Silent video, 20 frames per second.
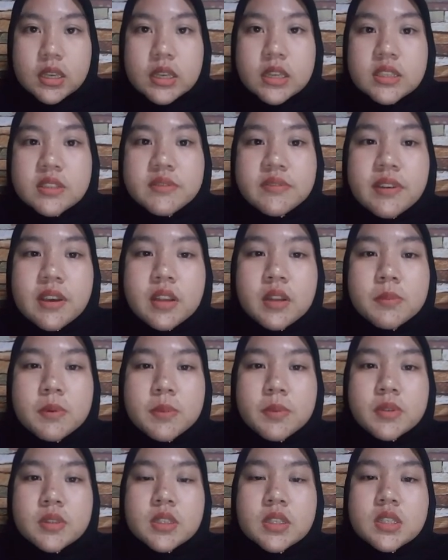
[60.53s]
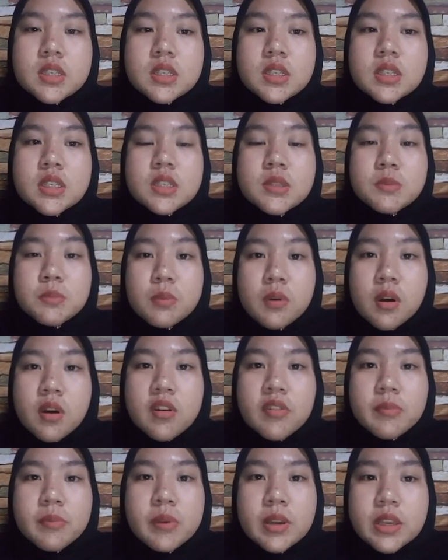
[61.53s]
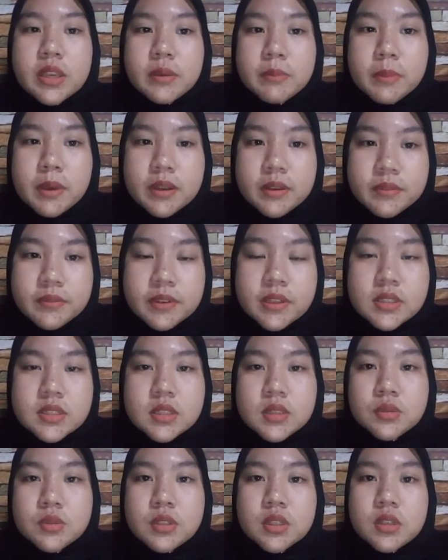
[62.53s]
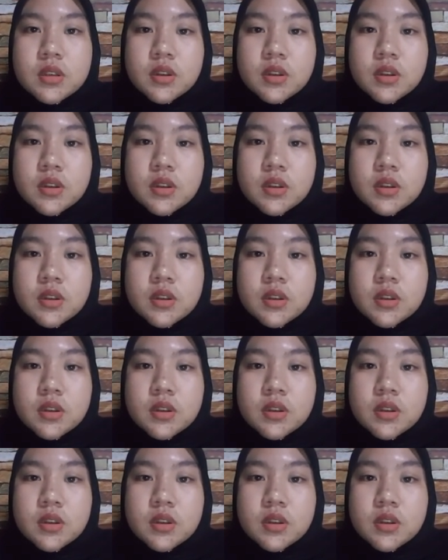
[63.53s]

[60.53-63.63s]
Its value proposition is more of bringing benefits to the